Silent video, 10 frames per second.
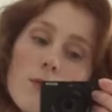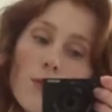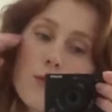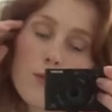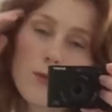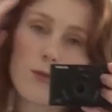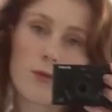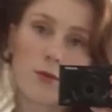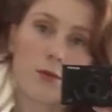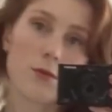a
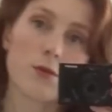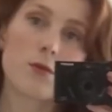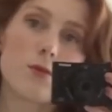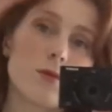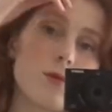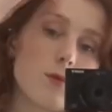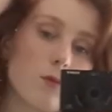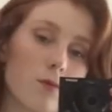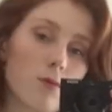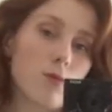creamy, um, almost
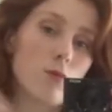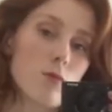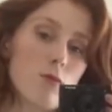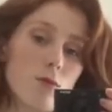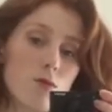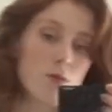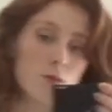nudie toned